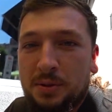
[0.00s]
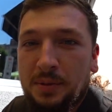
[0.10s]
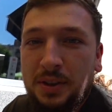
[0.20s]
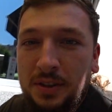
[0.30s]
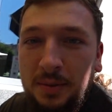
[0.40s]
us,
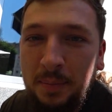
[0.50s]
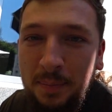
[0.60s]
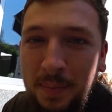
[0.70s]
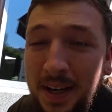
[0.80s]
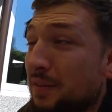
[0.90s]
we're just
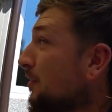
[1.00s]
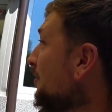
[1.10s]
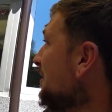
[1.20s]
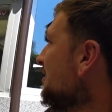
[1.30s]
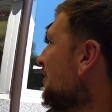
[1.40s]
big
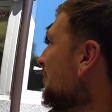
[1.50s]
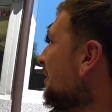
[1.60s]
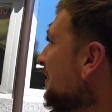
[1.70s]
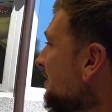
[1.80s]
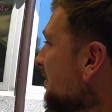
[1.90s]
foodies, aren't
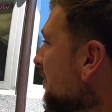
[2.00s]
we? This is